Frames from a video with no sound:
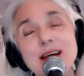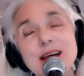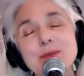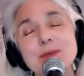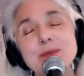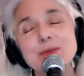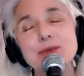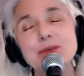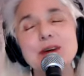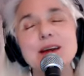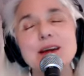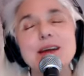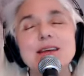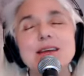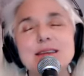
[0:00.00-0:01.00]
I'd been
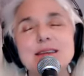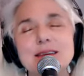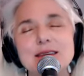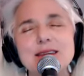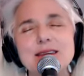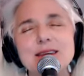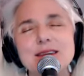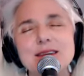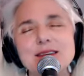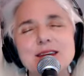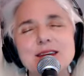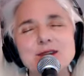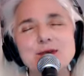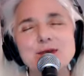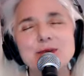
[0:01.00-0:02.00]
praying intensely in the
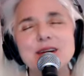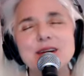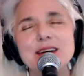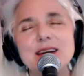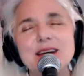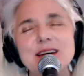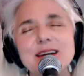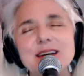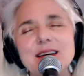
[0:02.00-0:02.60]
sanctuary,